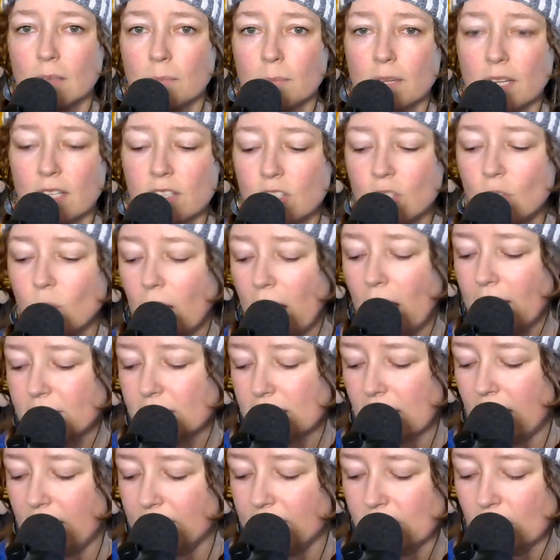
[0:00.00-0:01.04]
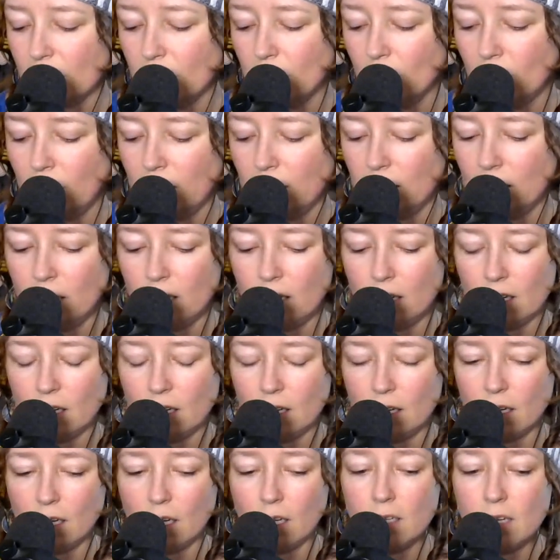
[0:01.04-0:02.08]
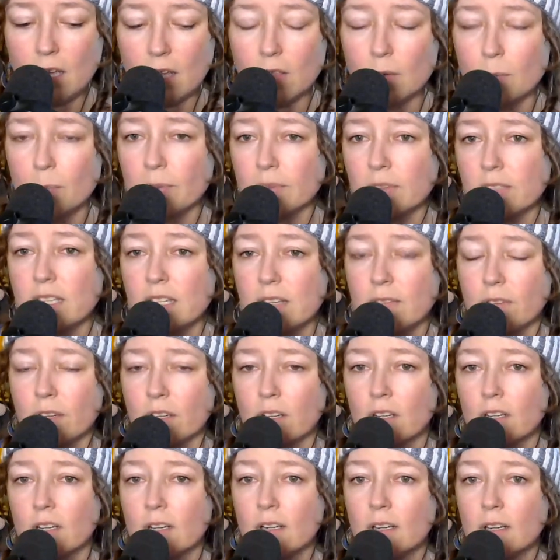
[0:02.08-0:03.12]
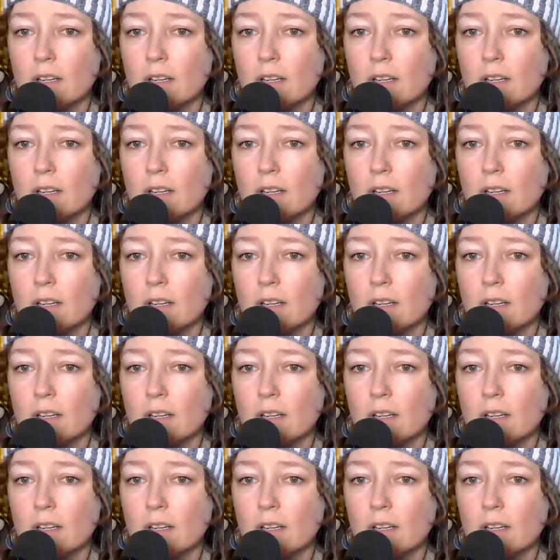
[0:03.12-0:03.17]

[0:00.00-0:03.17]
because you have to have someone, another believer.